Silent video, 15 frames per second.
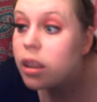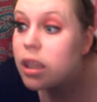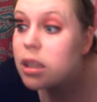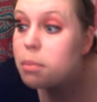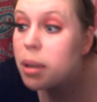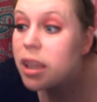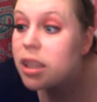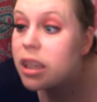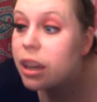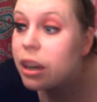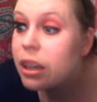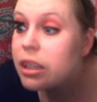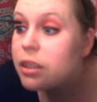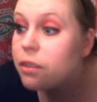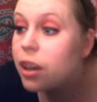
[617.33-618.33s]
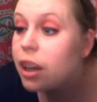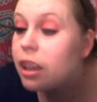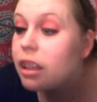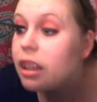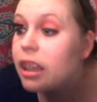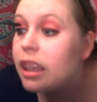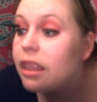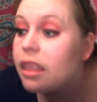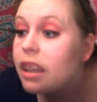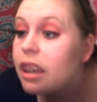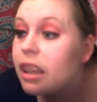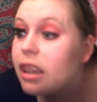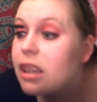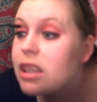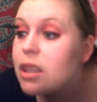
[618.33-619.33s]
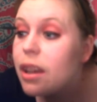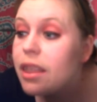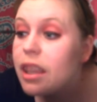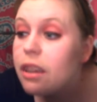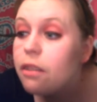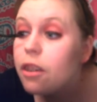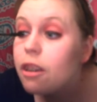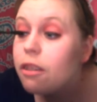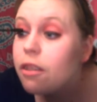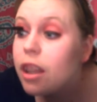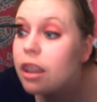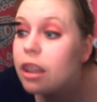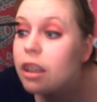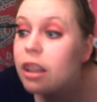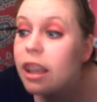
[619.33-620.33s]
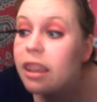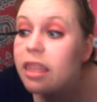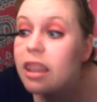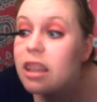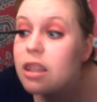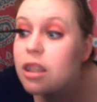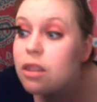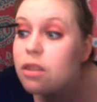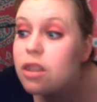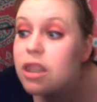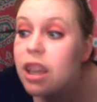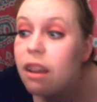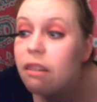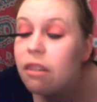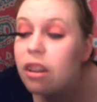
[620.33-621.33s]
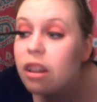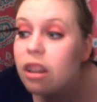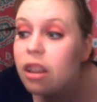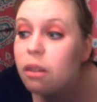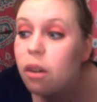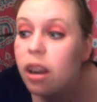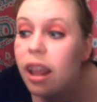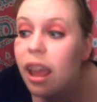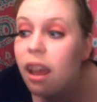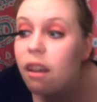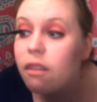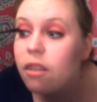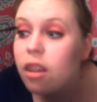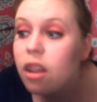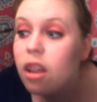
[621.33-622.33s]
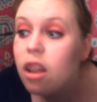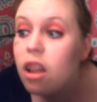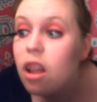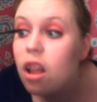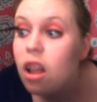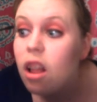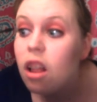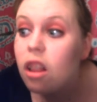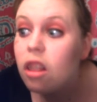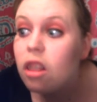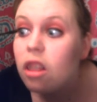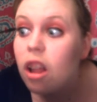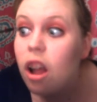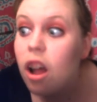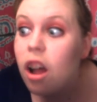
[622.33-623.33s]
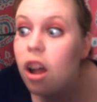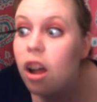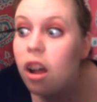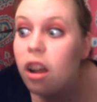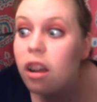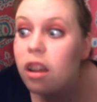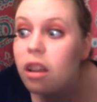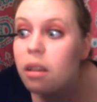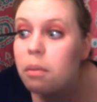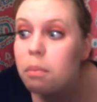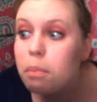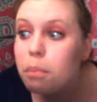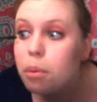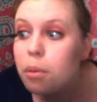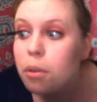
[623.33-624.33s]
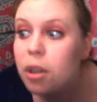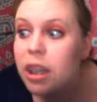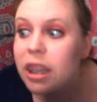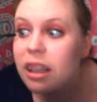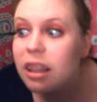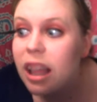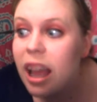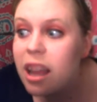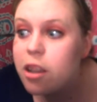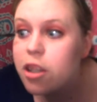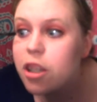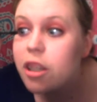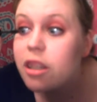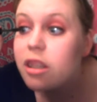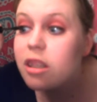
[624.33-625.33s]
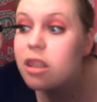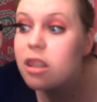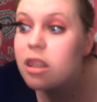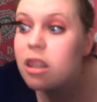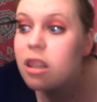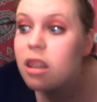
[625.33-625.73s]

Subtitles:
This mascara is very lengthening. So I think for a fun look like this, you definitely want to have long, pretty lashes.